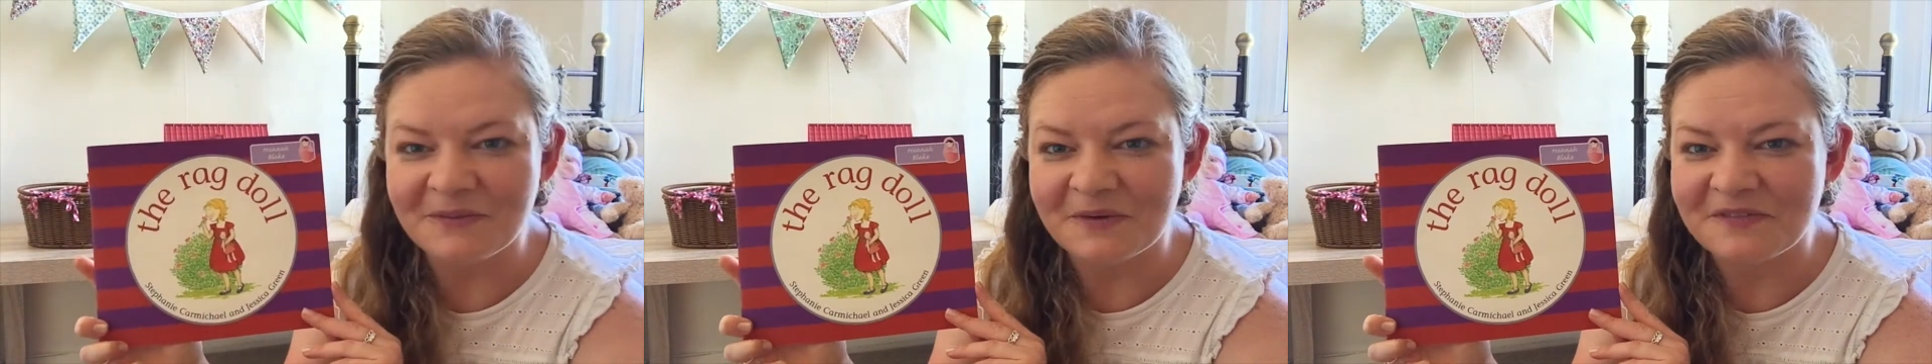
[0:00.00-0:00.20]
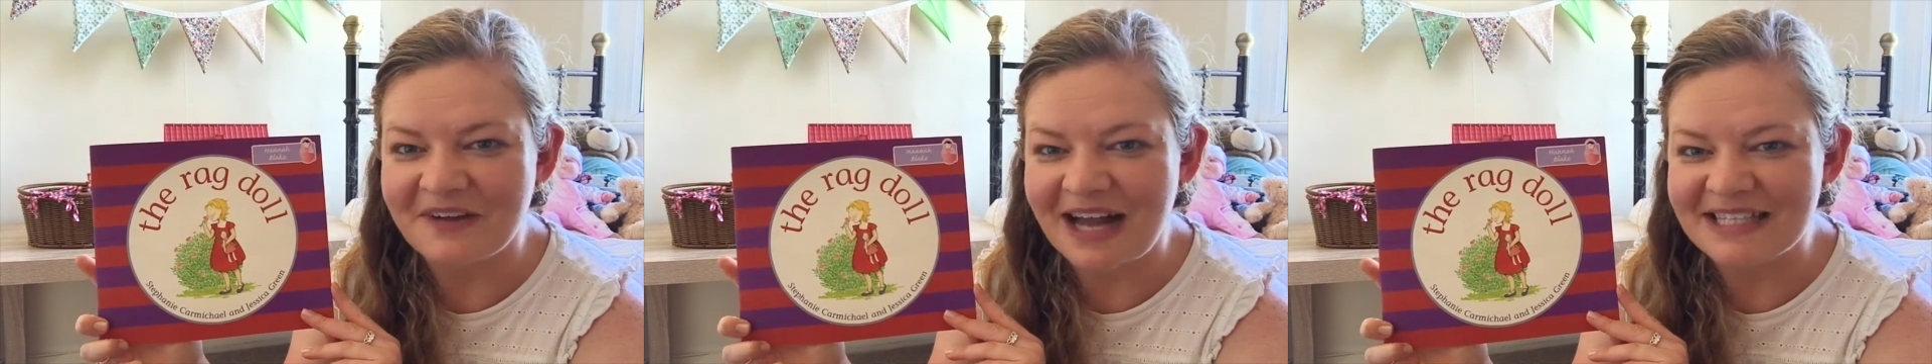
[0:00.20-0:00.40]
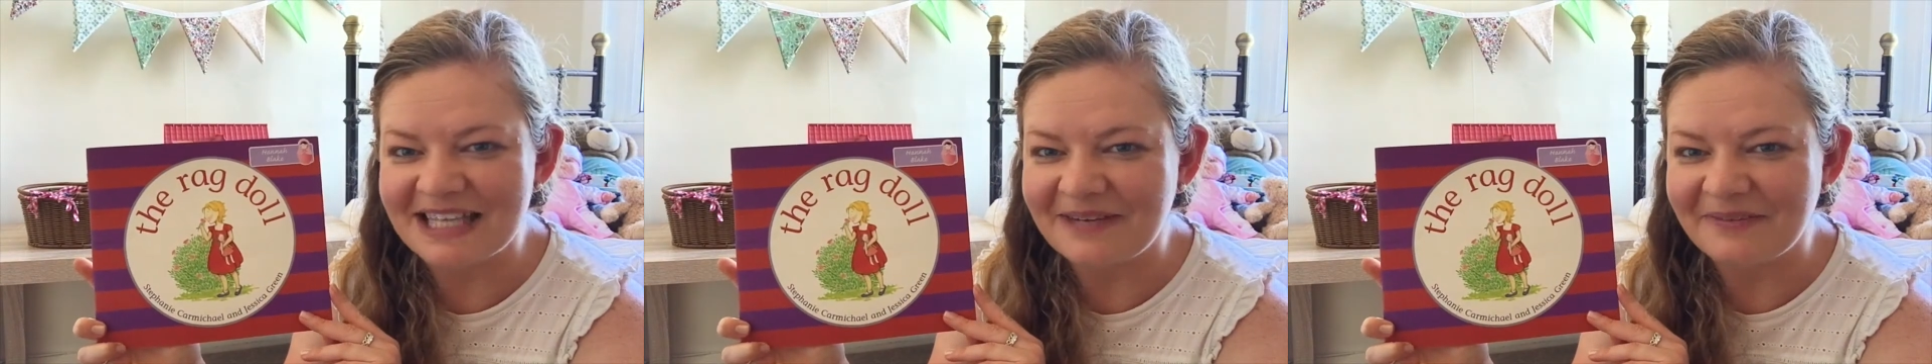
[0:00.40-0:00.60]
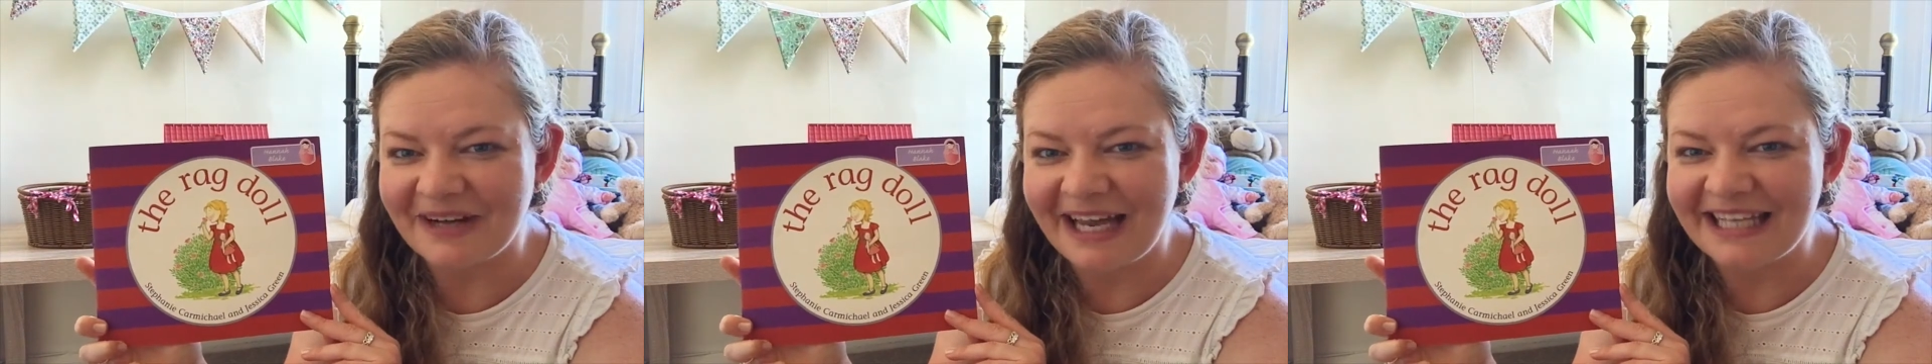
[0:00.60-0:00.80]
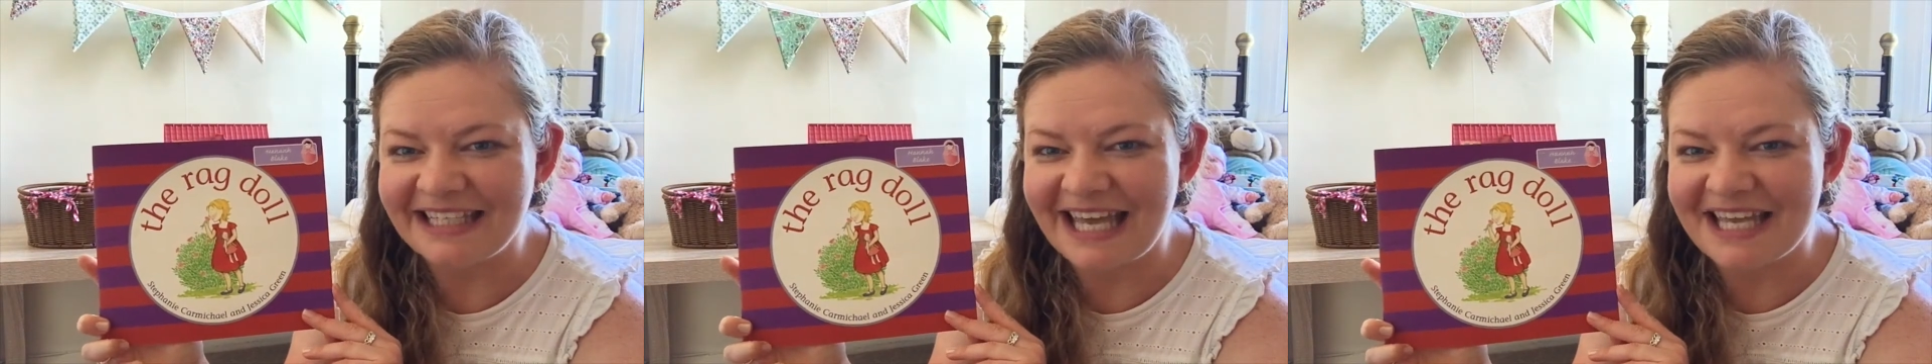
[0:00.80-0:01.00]
We'll find out what
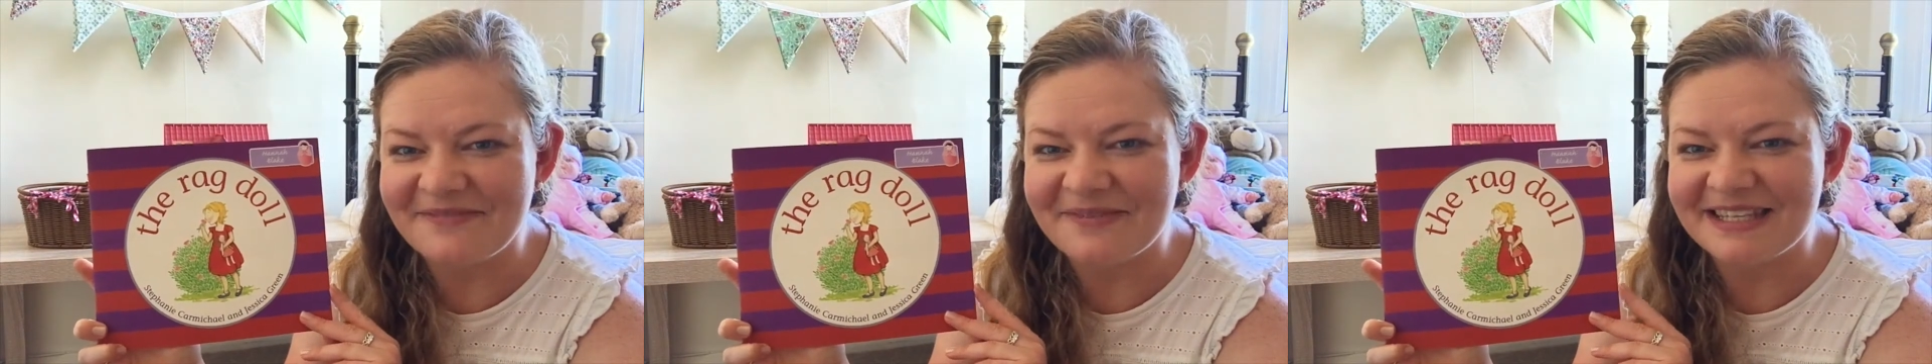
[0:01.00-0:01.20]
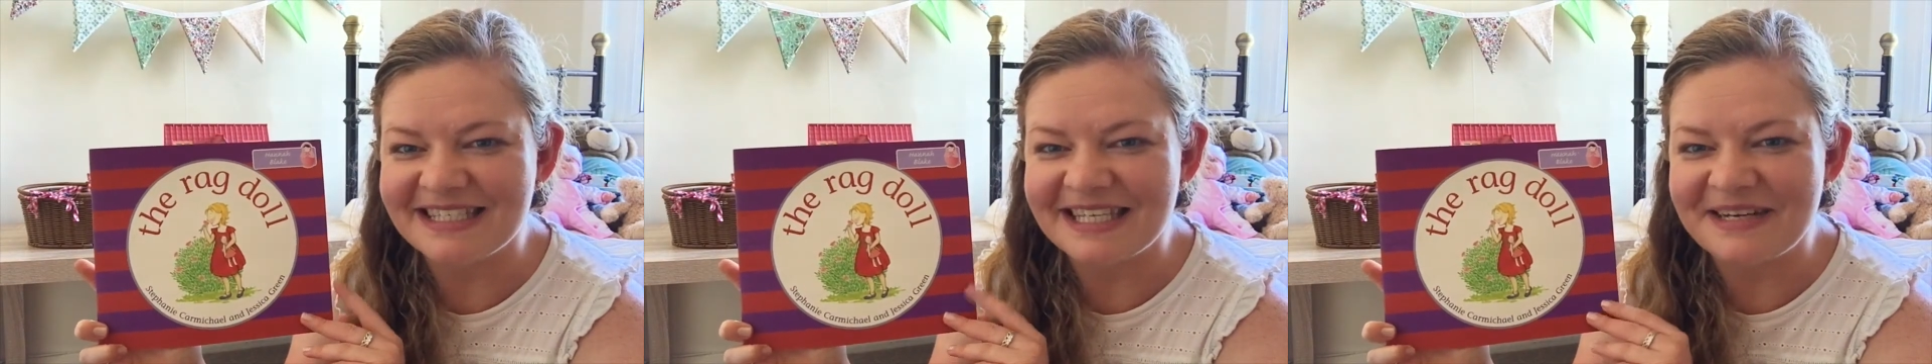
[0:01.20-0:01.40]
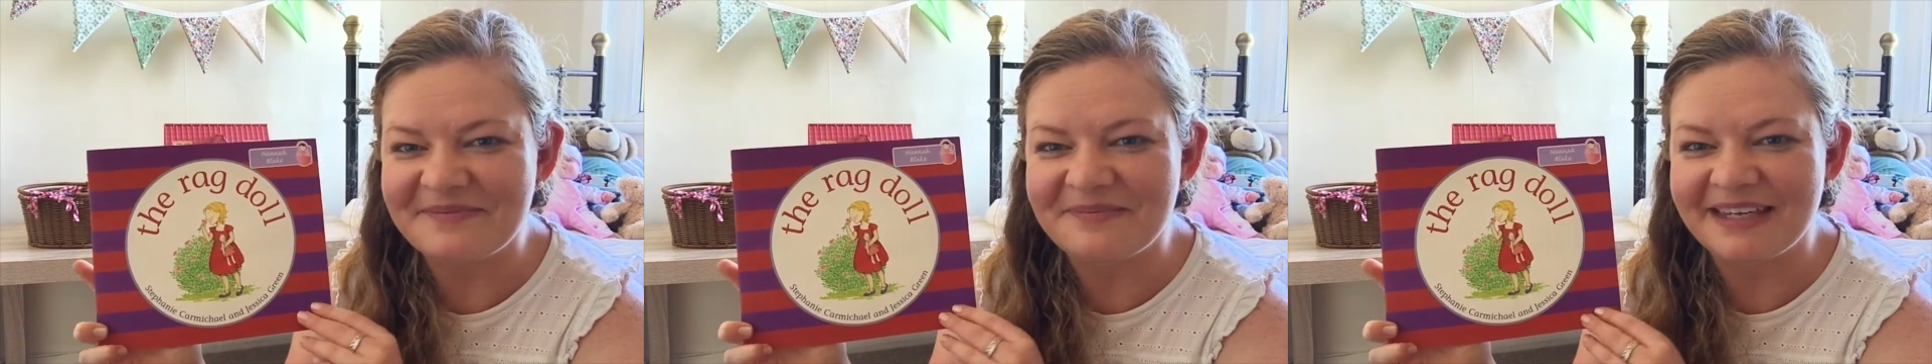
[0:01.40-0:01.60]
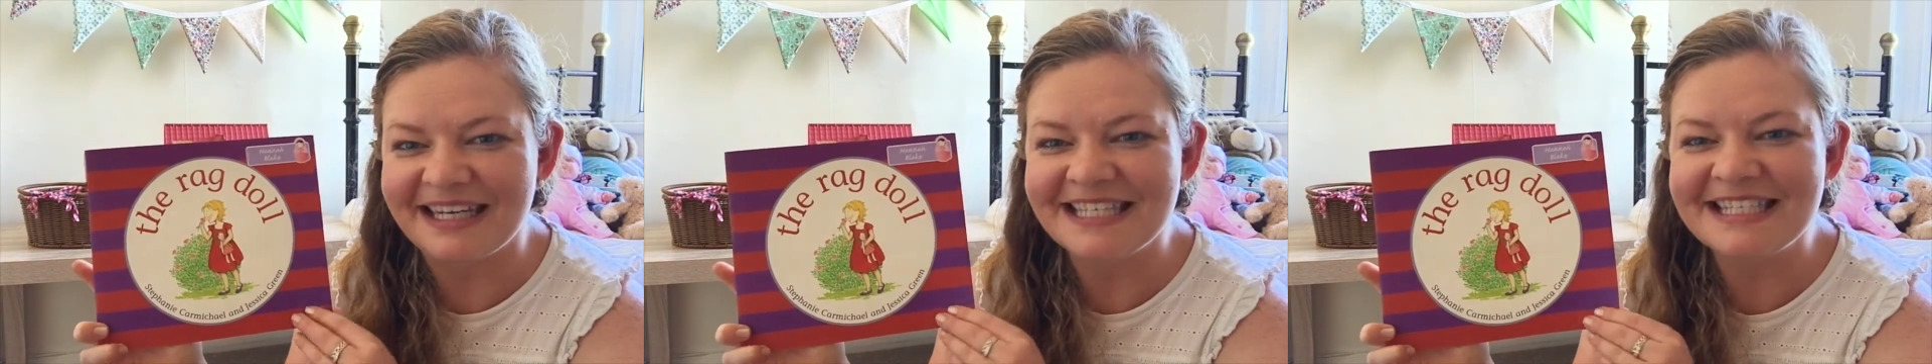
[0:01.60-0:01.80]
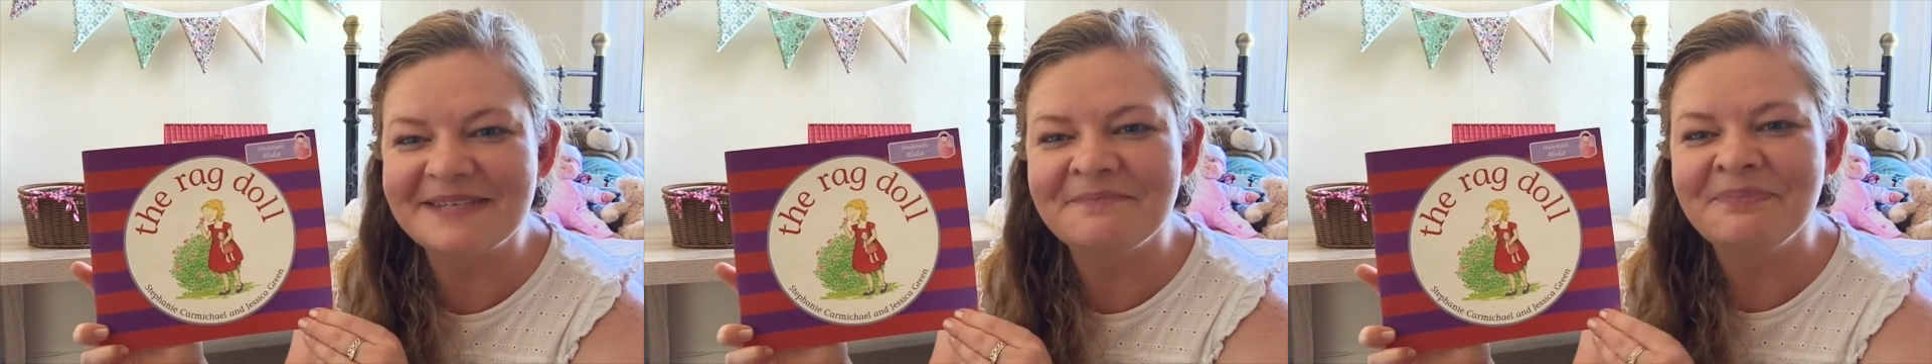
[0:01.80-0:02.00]
her name is in a
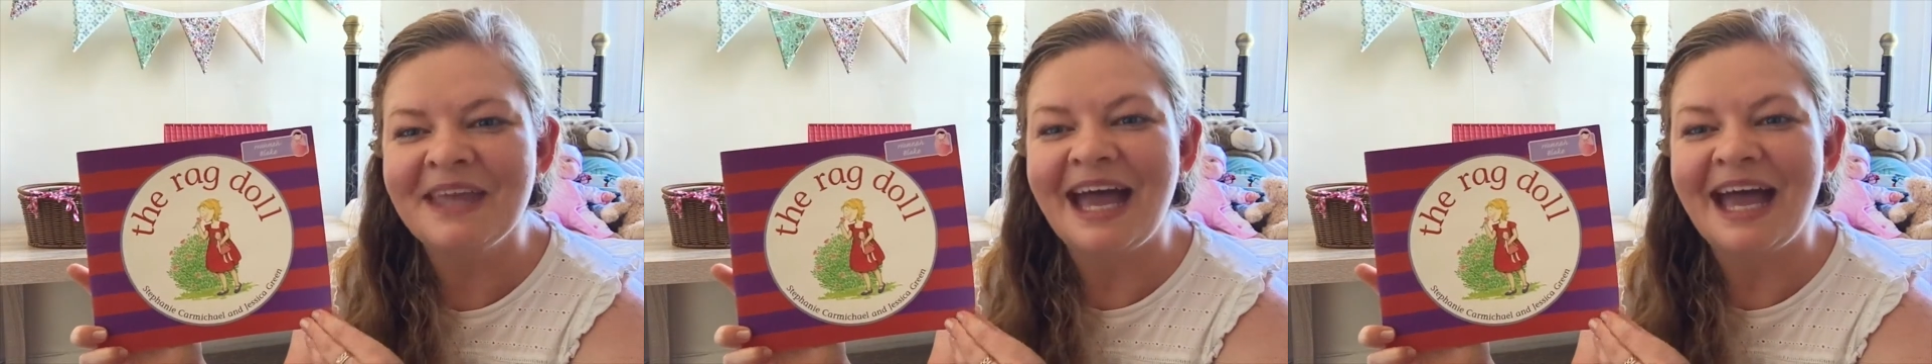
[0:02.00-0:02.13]
minute.